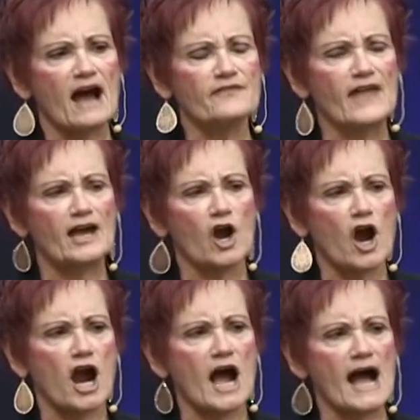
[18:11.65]
that
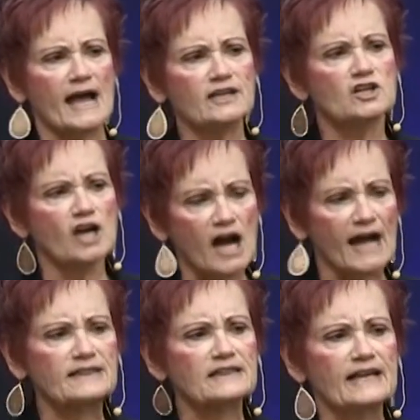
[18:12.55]
are
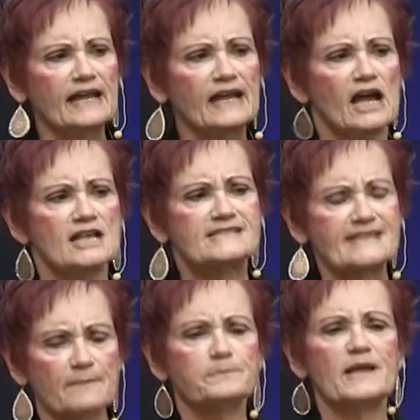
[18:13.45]
ungodly
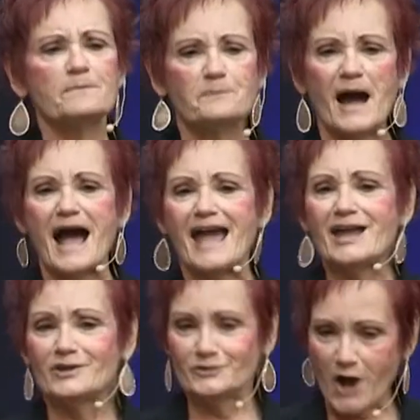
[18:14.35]
simply by
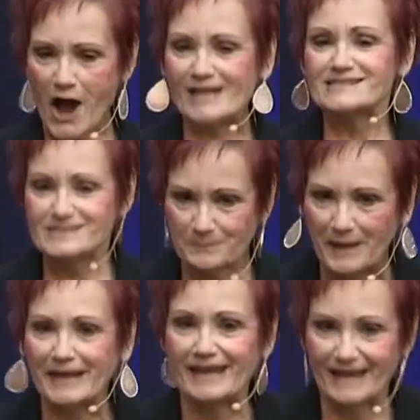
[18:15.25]
not
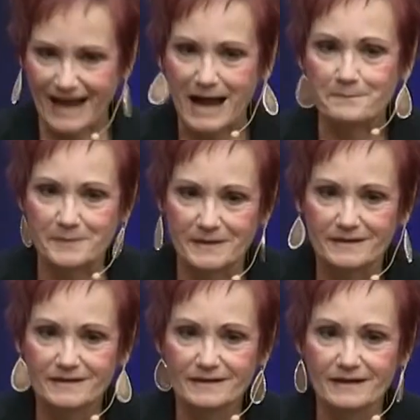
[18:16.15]
speaking up.
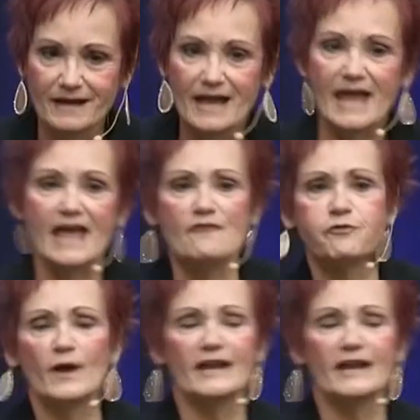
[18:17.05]
If we